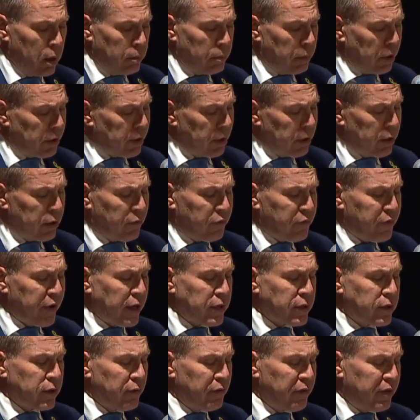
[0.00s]
But in the
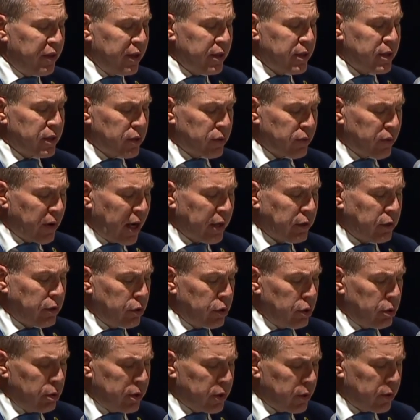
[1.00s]
face of this
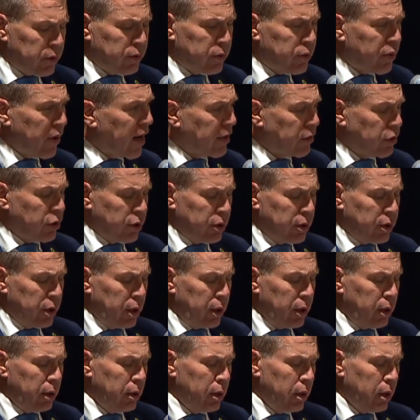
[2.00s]

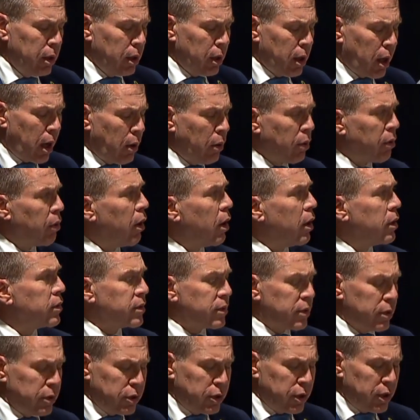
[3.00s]
tragedy, our
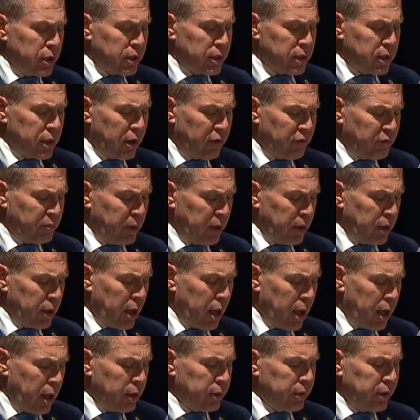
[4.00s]
hostages have been
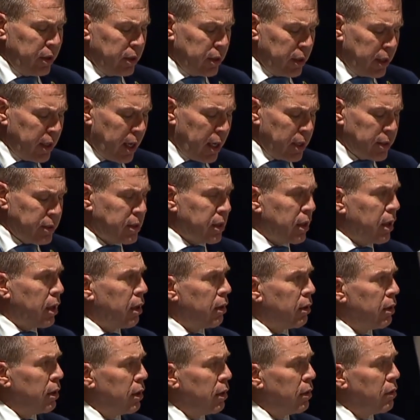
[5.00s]
held in
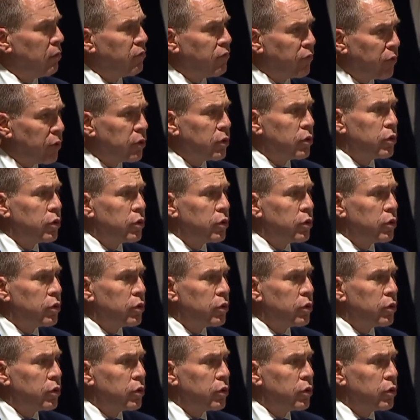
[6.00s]
Gaza for